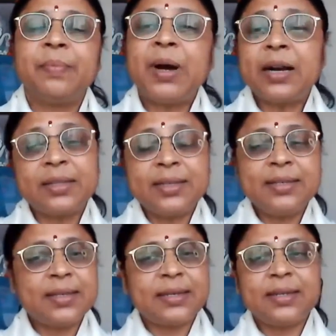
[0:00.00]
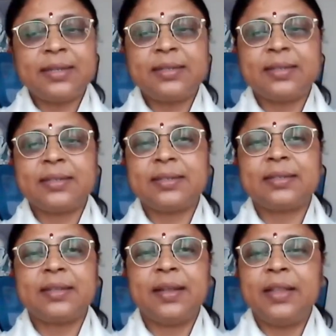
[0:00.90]
Mark these sentences.
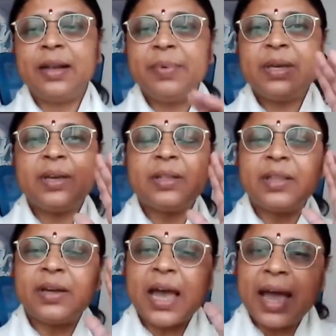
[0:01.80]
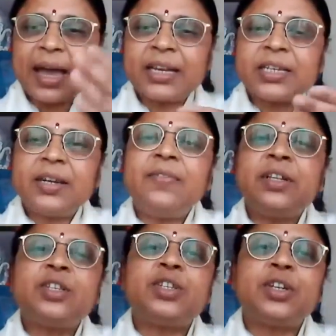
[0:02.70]
There'll be, the action will
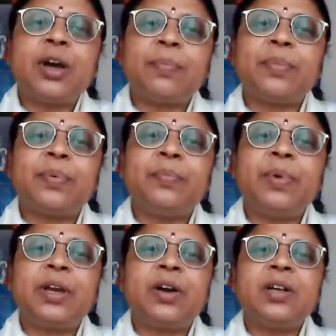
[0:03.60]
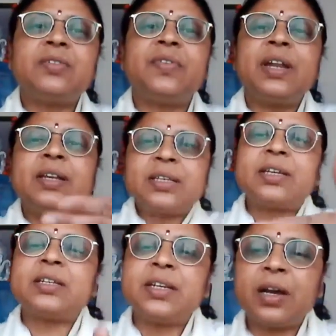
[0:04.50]
stop, because where is
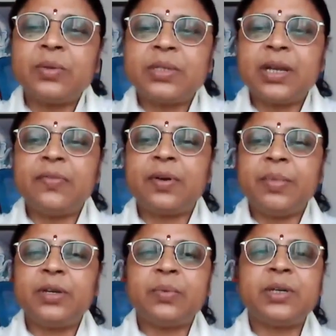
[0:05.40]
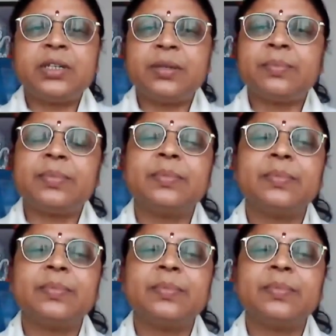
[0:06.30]
Krishna outside for me to worship?